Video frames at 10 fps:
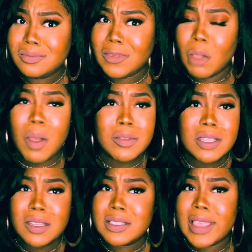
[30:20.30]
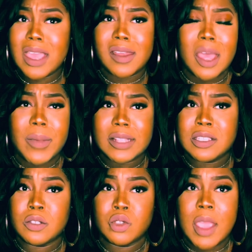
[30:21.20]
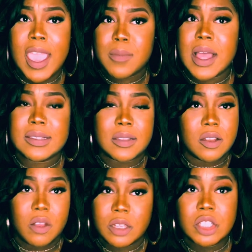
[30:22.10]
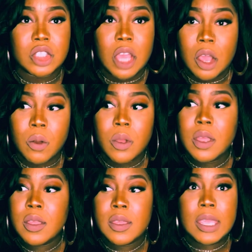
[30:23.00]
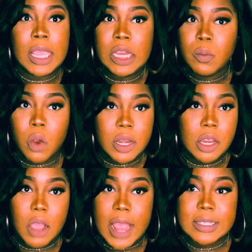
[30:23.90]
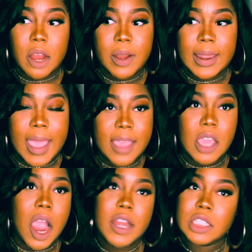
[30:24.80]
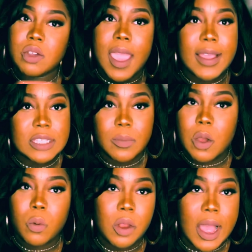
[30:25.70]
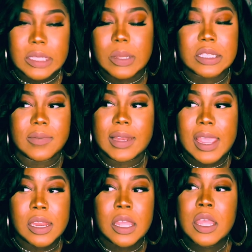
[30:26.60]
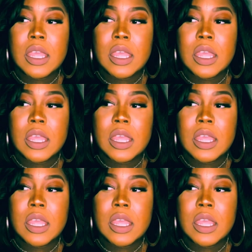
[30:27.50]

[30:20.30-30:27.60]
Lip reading: Mama Gina's like, y'all not about to drag my son on this show any more than you guys already had. Y'all already dragged him on Real Housewives of Atlanta.